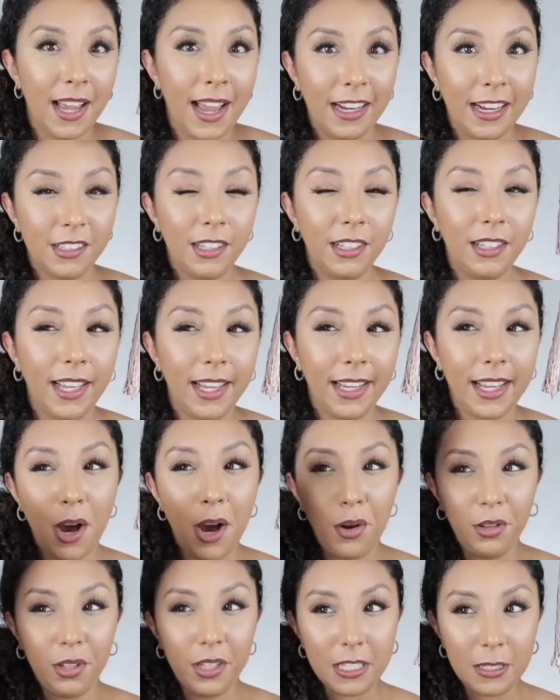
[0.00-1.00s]
I actually like
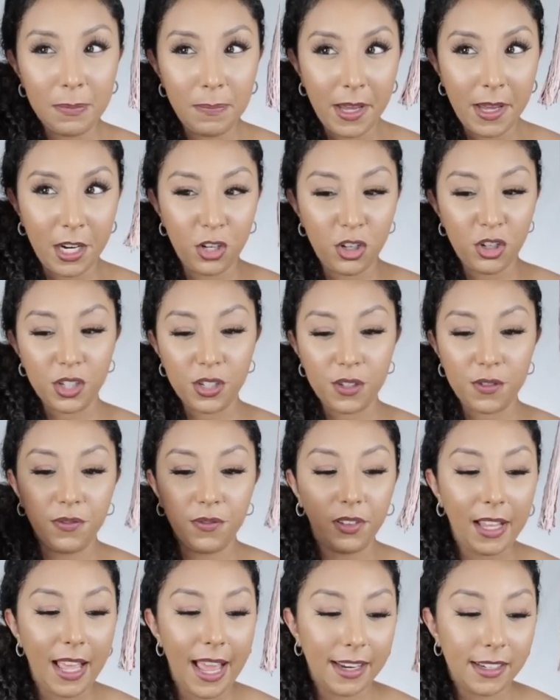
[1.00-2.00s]
how it looks better just
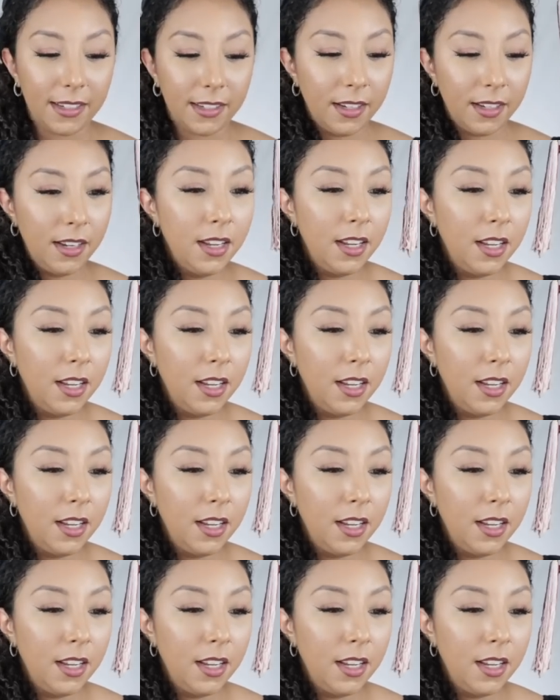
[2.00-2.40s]
flat.